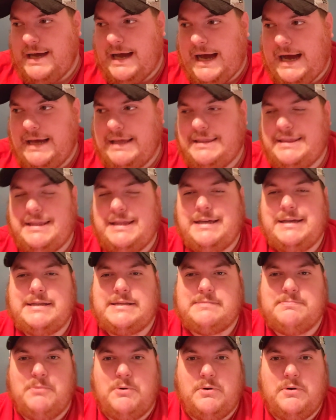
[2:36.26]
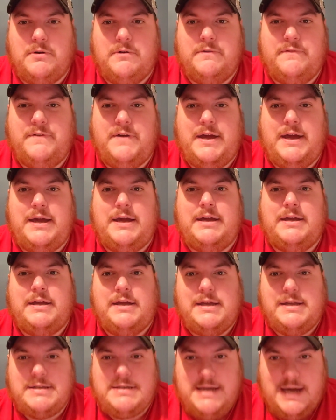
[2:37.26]
I think it's more of
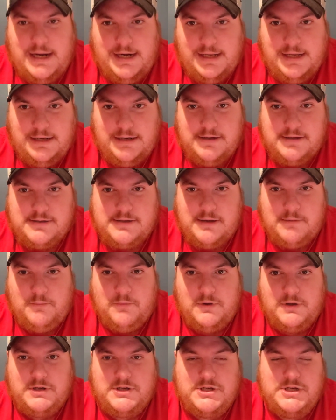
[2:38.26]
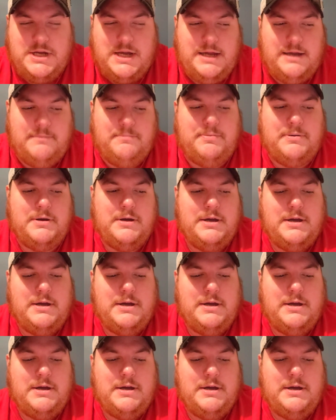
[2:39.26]
a, he's got to get into somewhat shape.